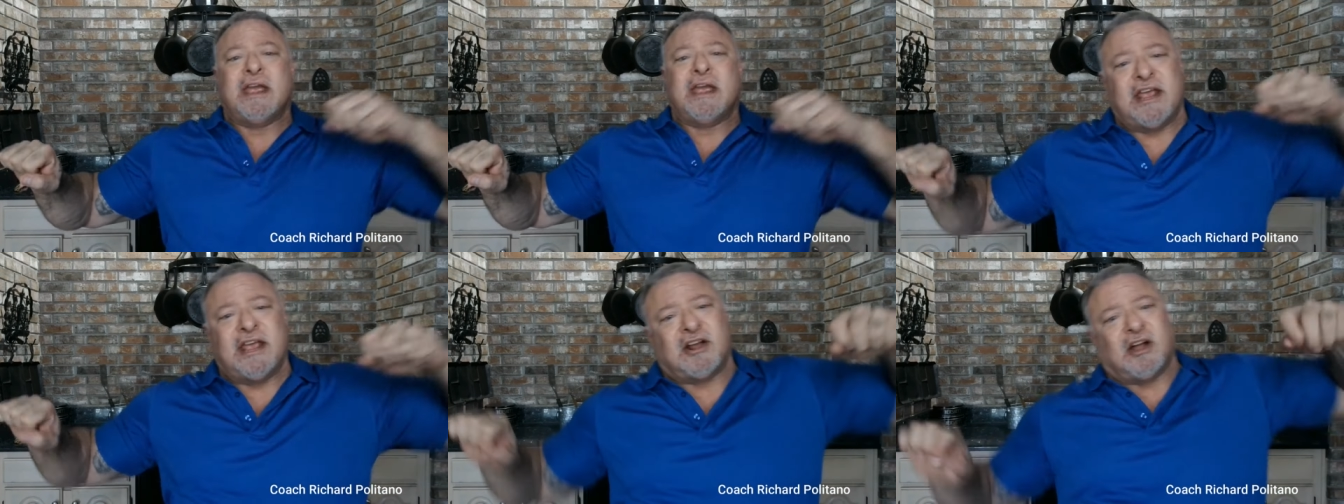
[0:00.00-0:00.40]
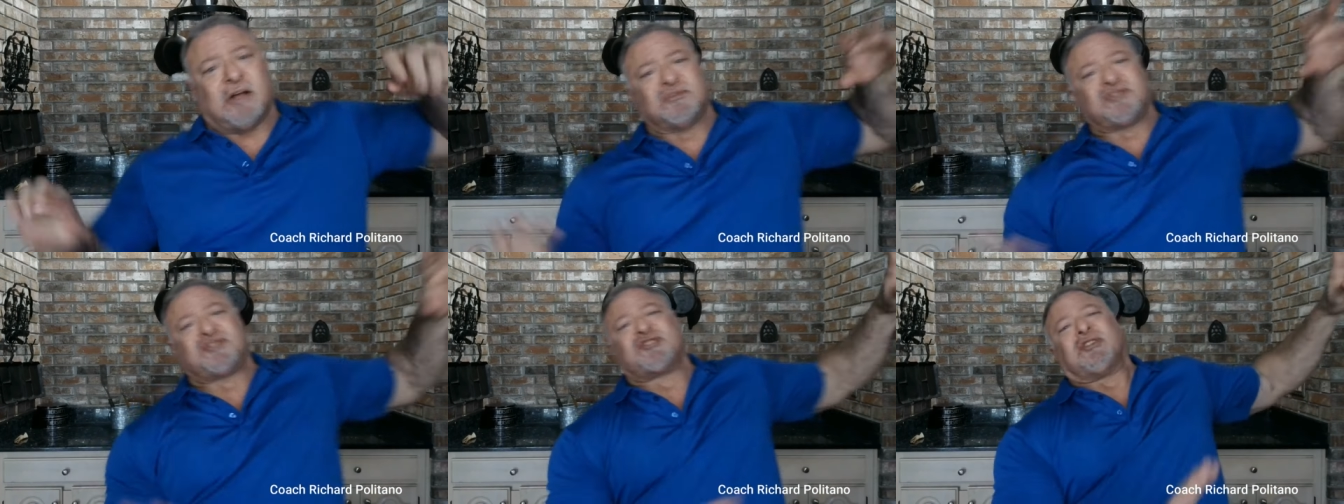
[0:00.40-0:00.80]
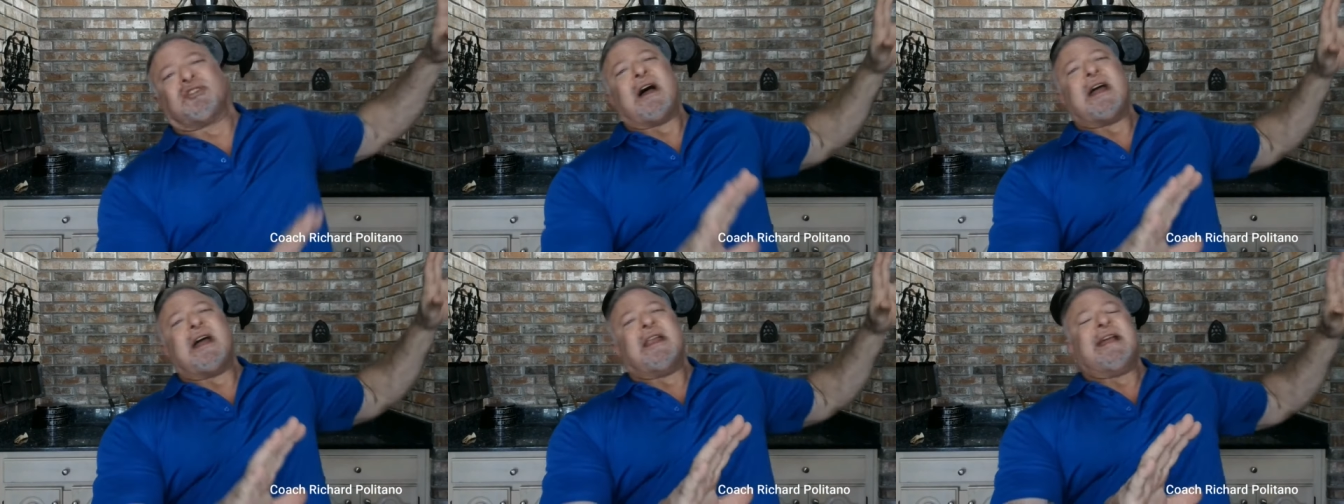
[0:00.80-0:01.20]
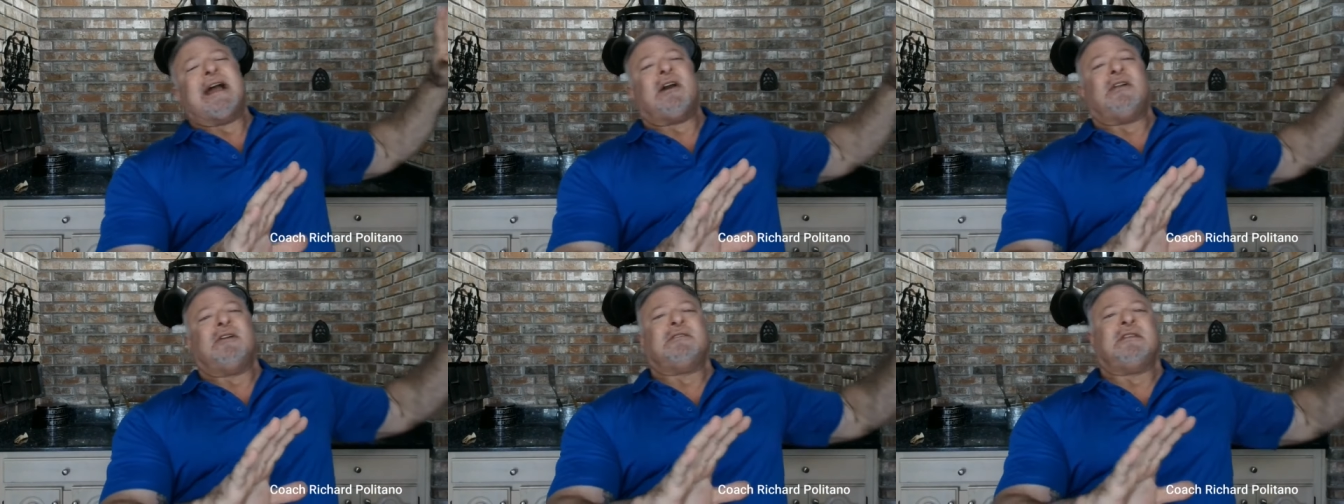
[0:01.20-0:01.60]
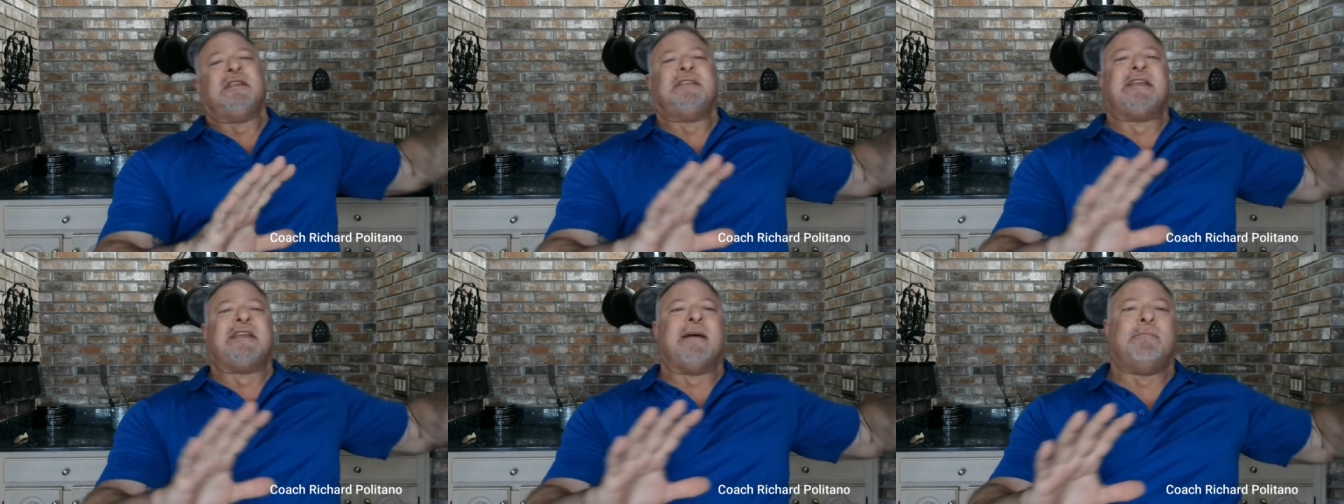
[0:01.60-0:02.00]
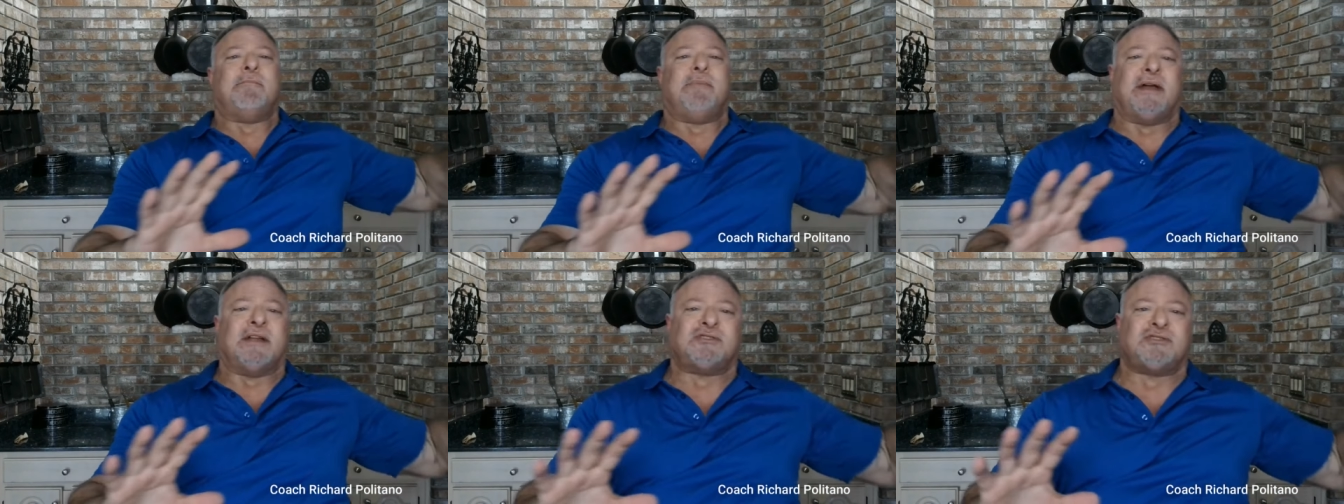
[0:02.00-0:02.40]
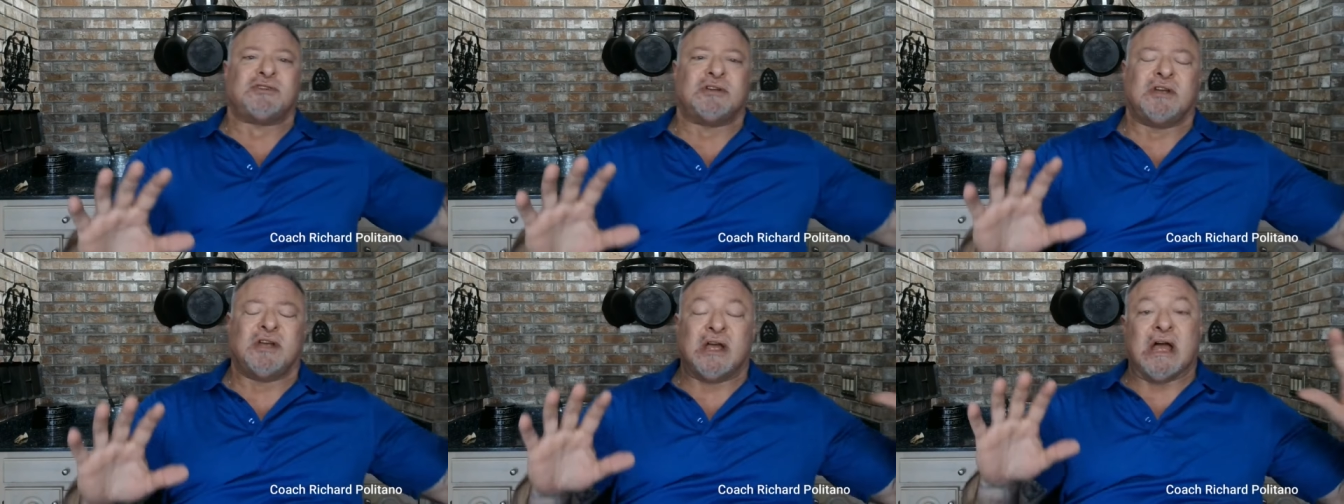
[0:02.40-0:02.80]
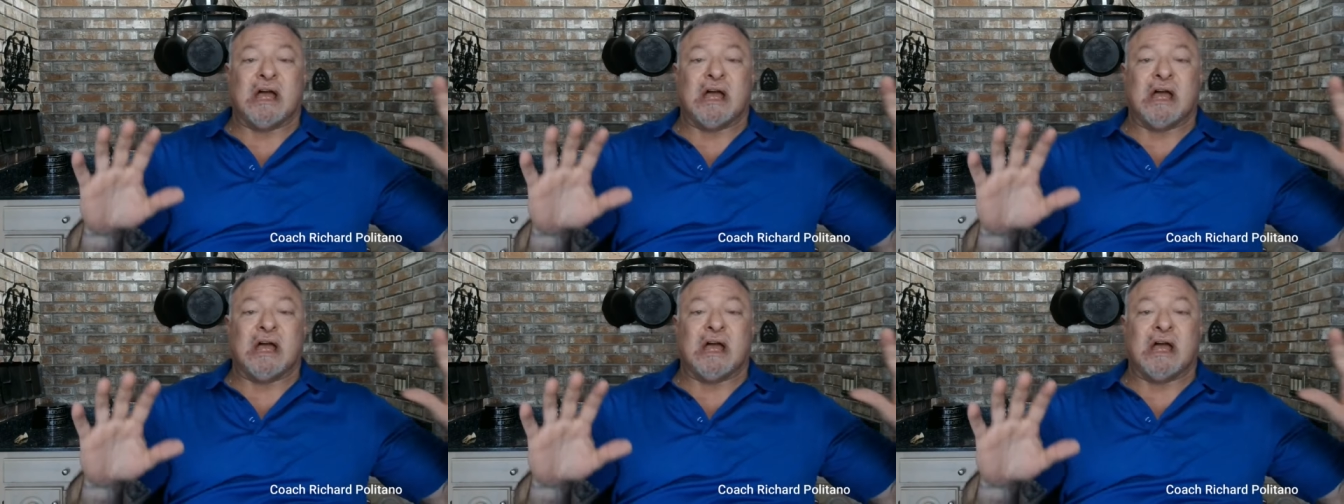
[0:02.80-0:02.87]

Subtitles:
He comes sliding out underneath that bench.